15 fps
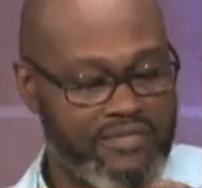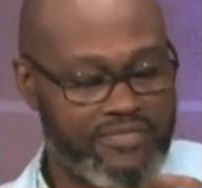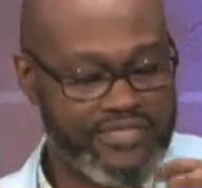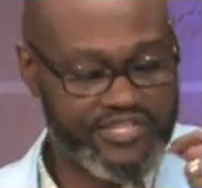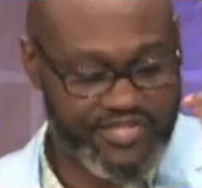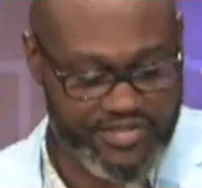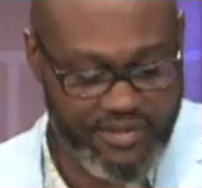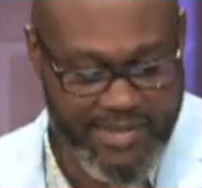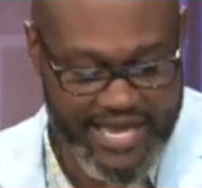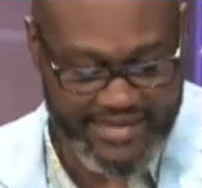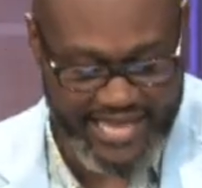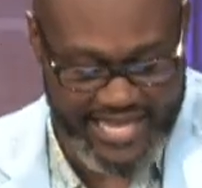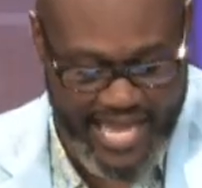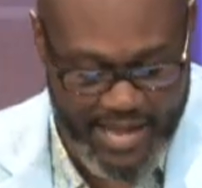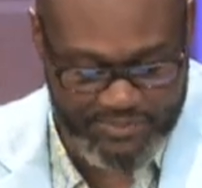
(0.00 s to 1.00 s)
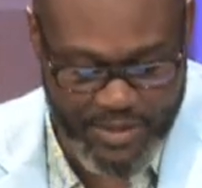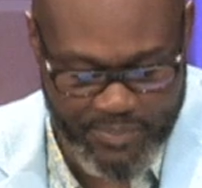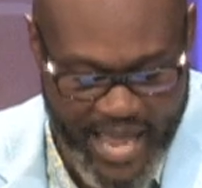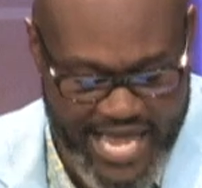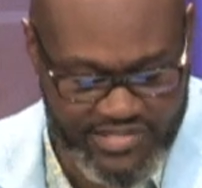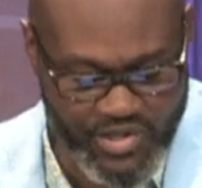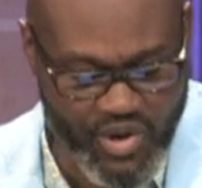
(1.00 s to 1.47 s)
This is the man. They kept the
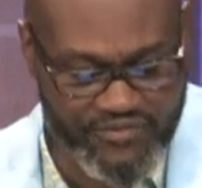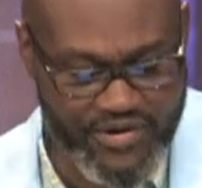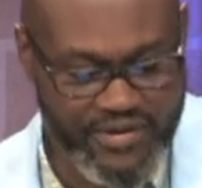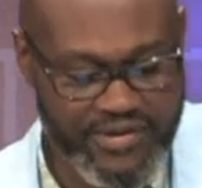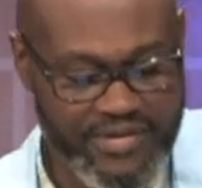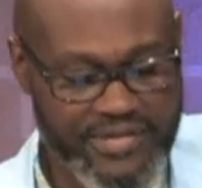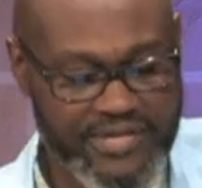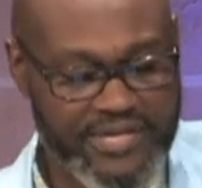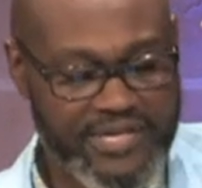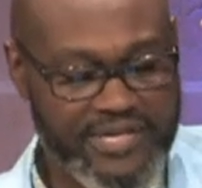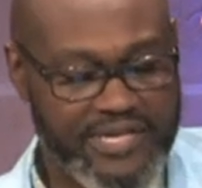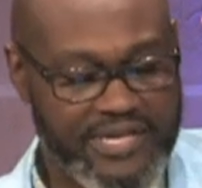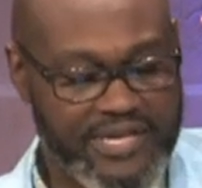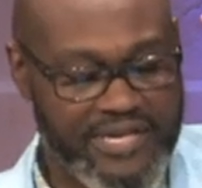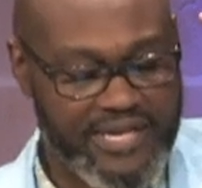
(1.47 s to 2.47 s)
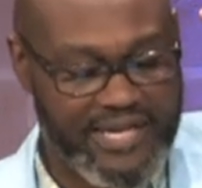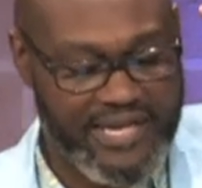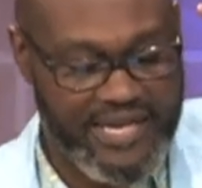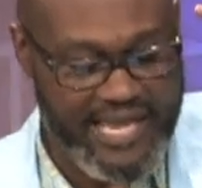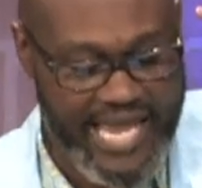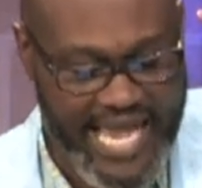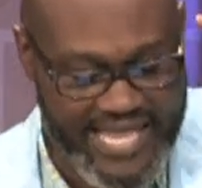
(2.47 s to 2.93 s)
Passover,
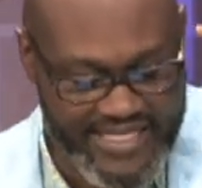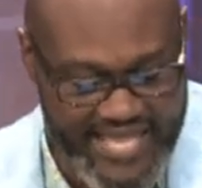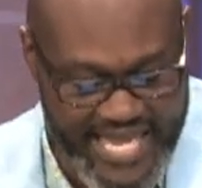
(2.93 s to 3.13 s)
and